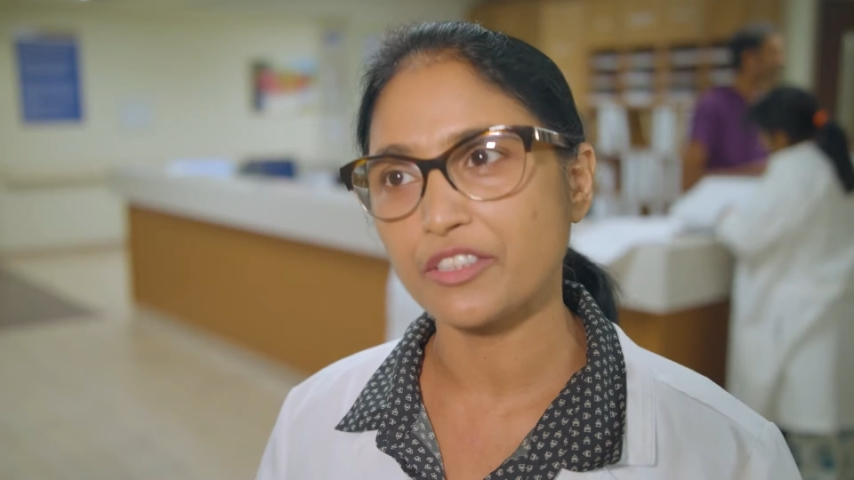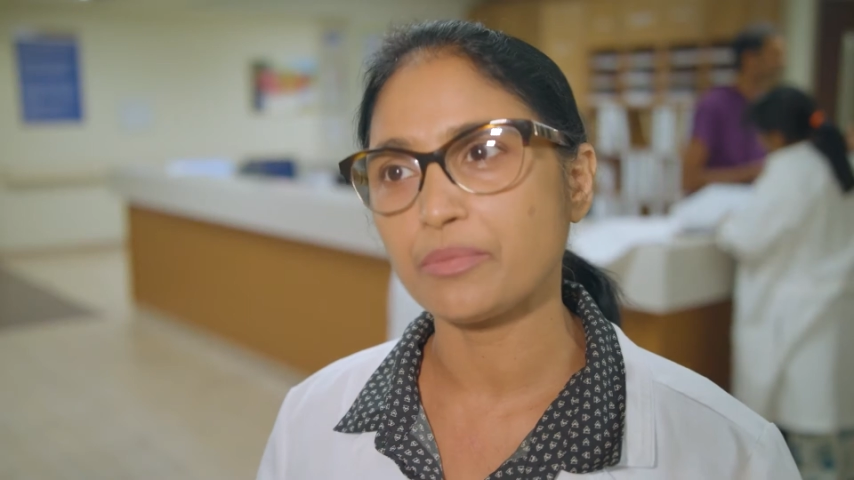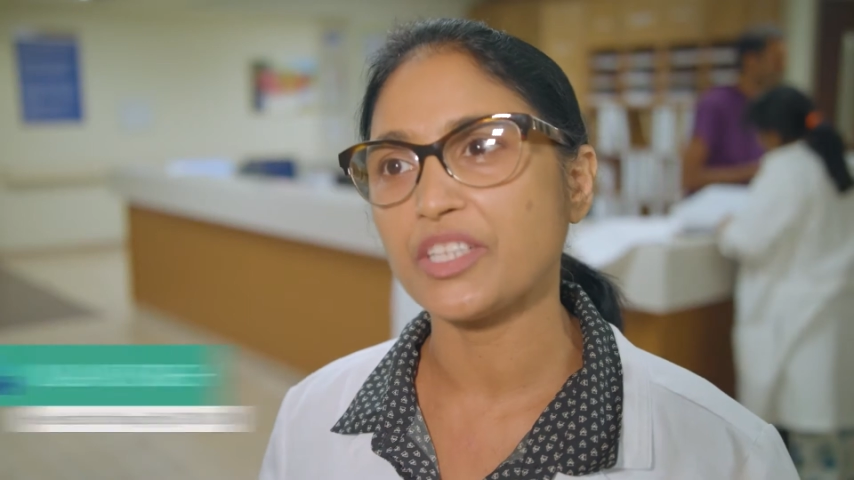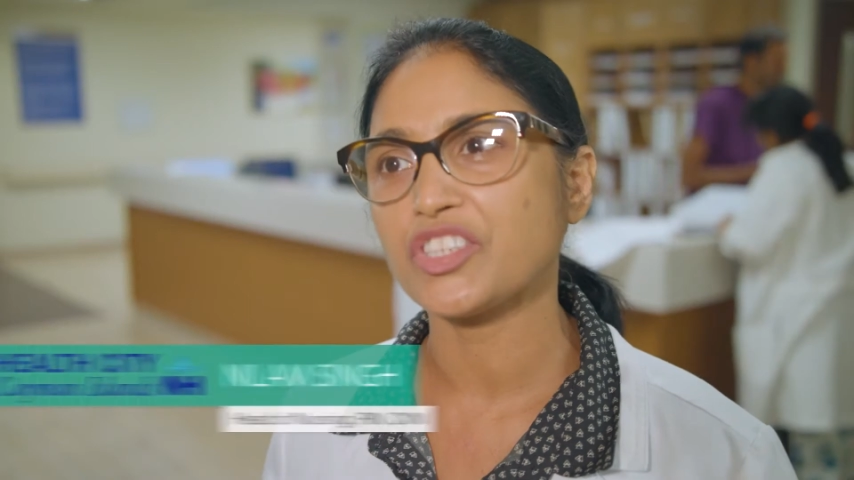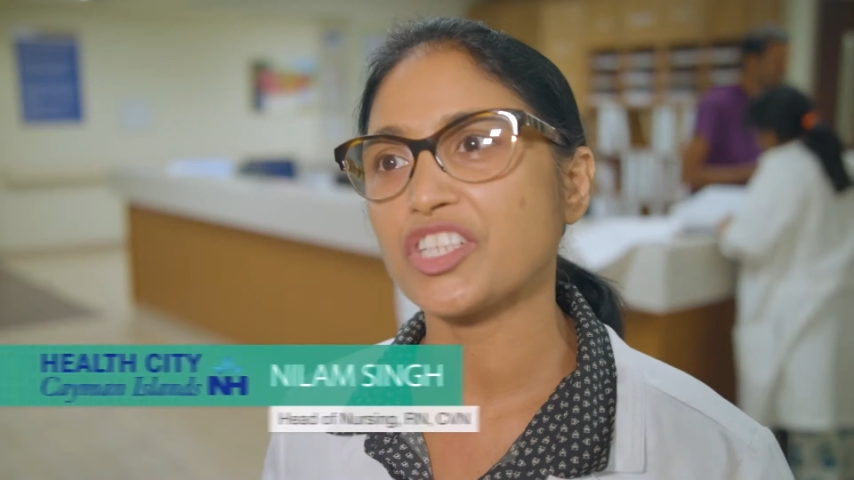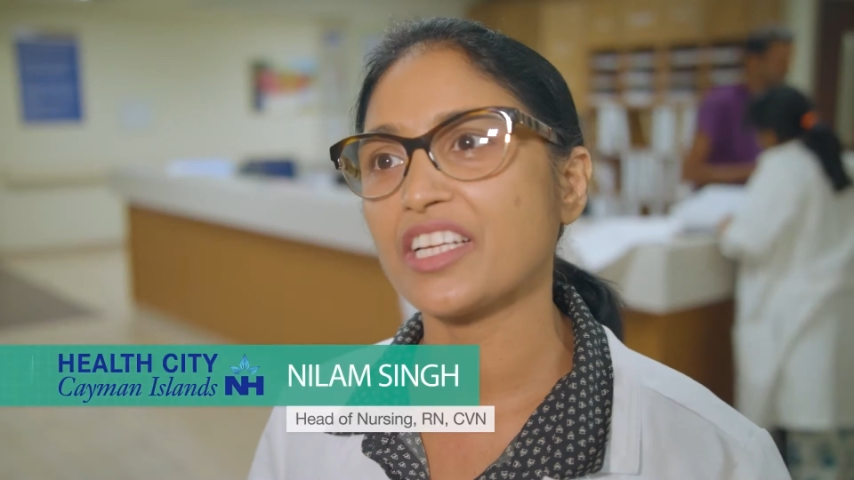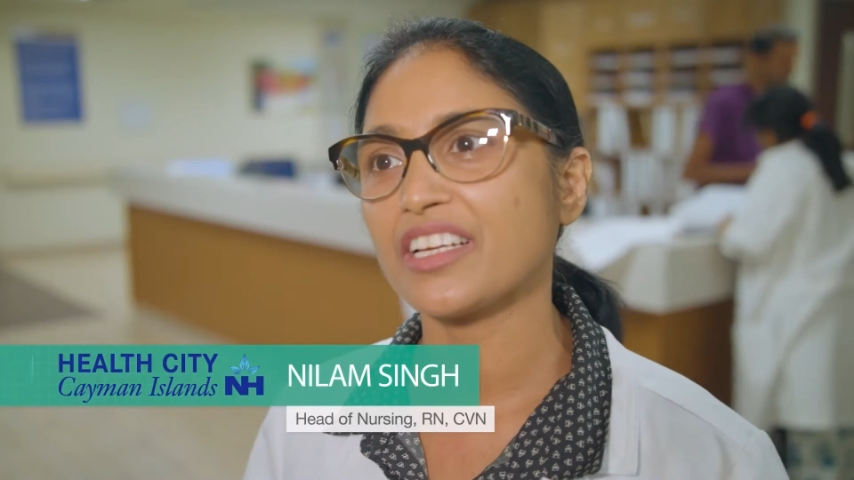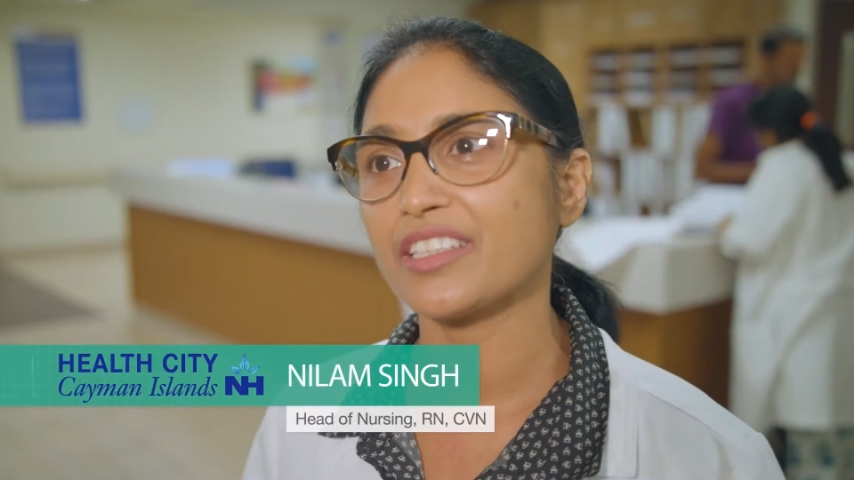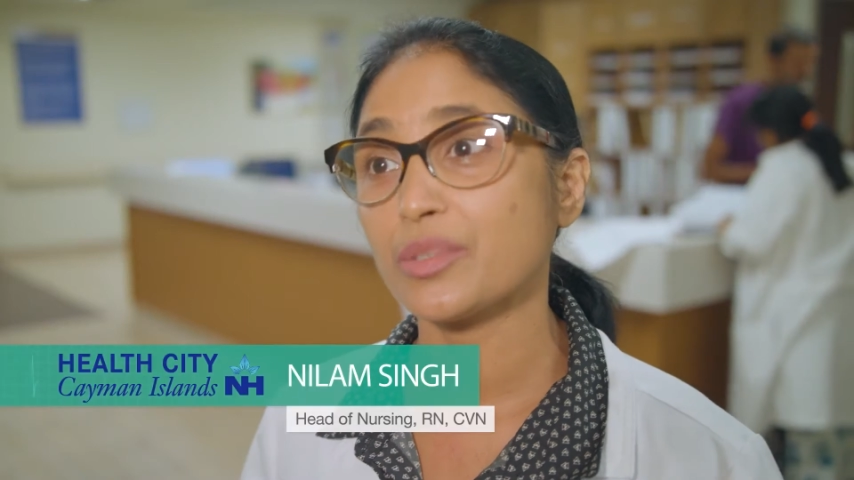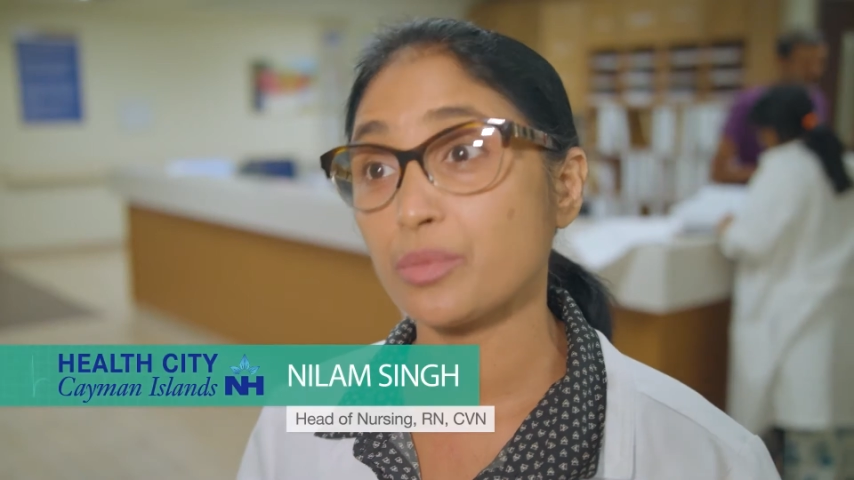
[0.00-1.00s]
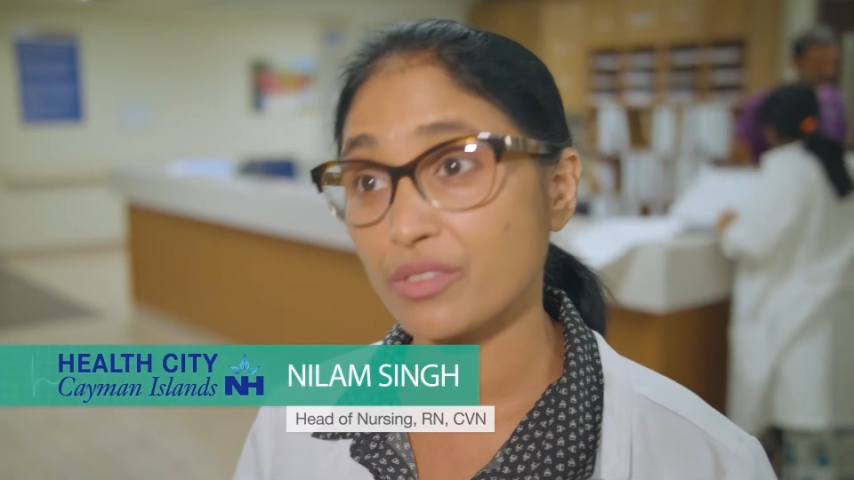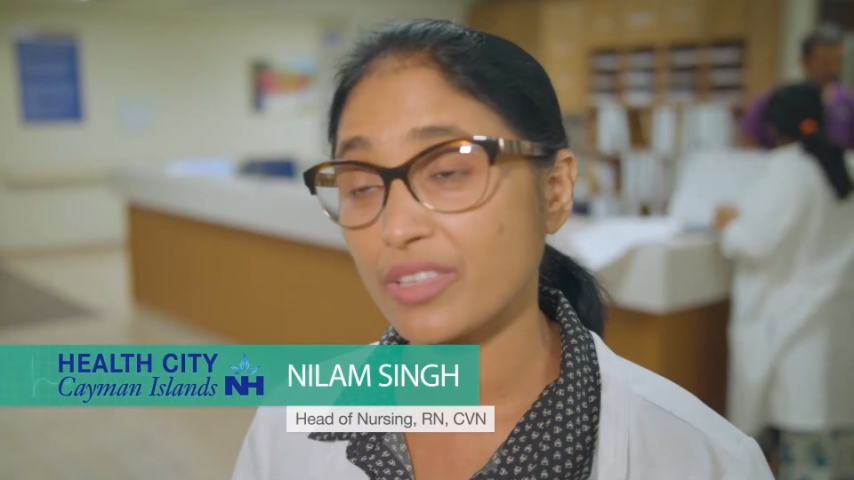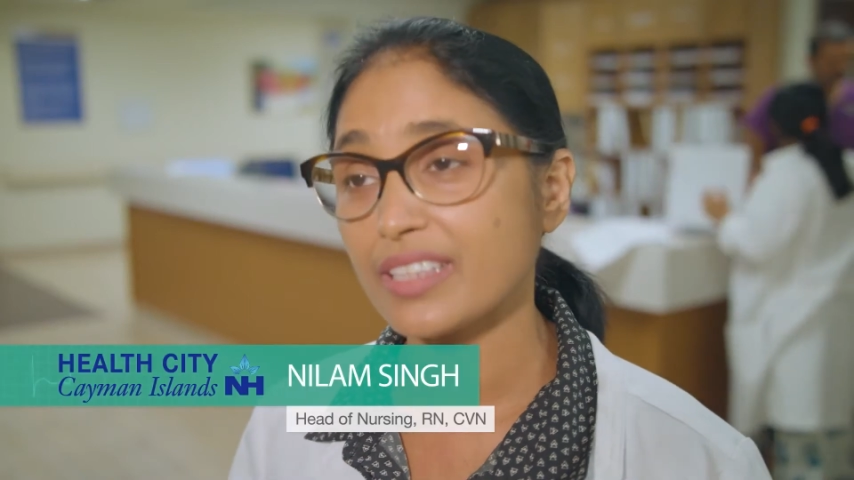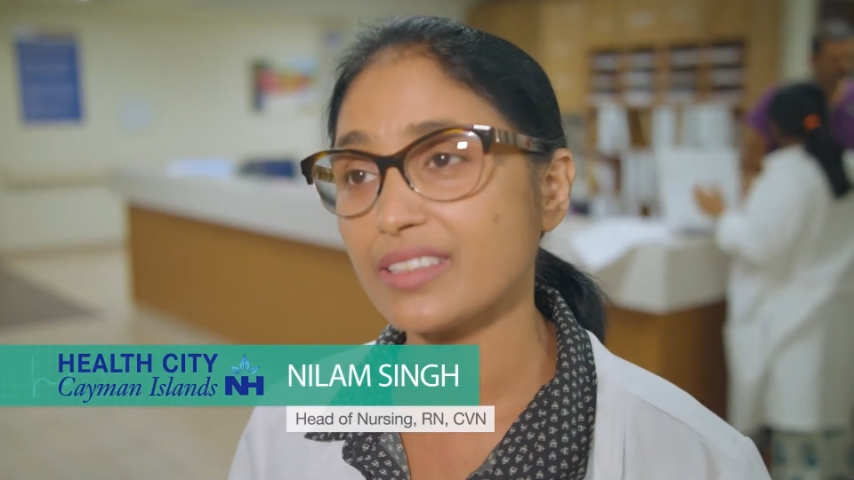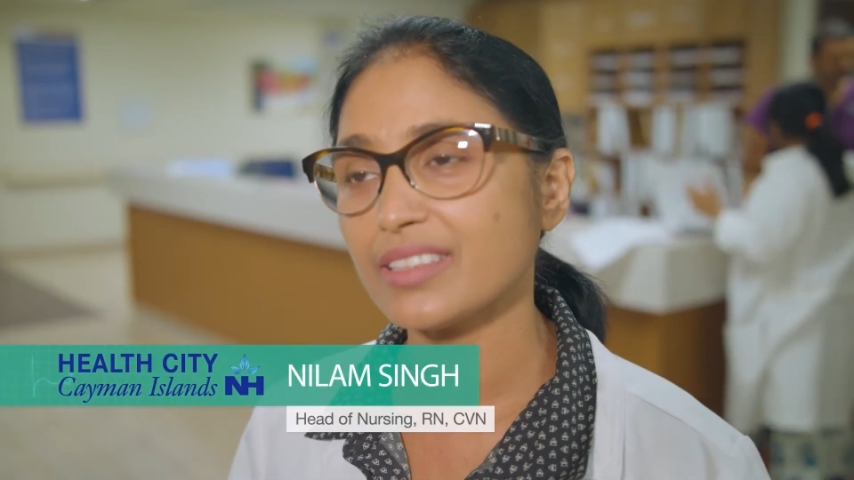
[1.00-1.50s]
of patient care is
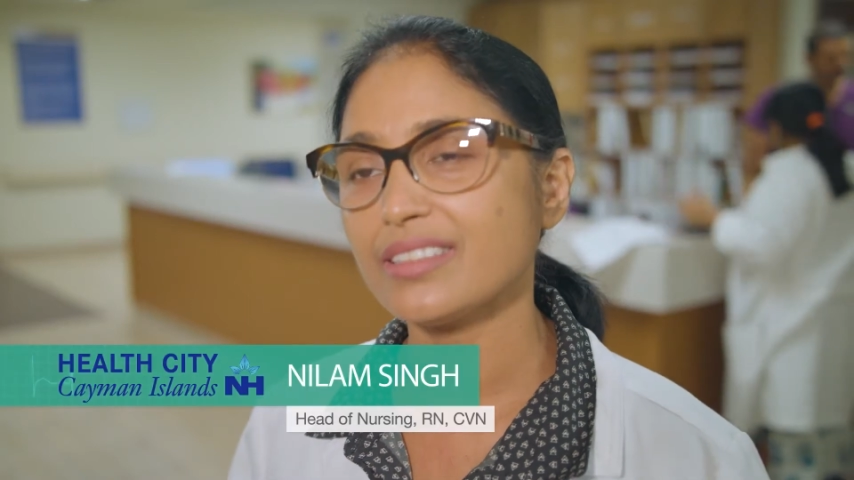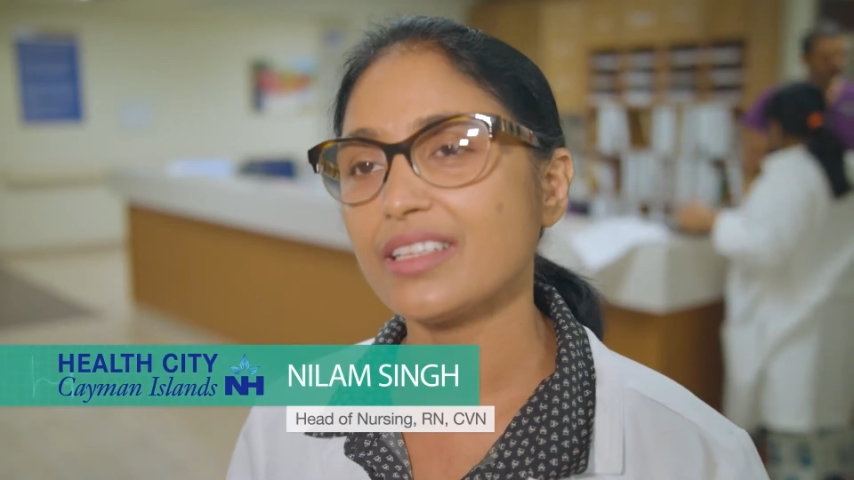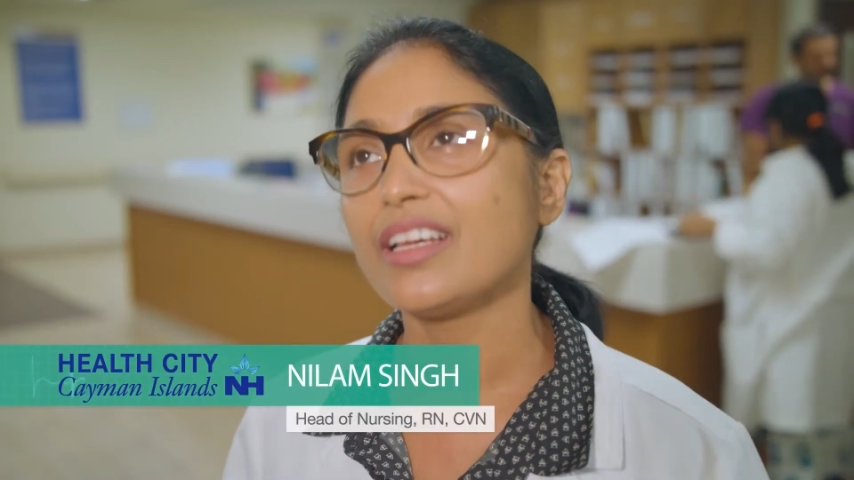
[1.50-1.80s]
provided,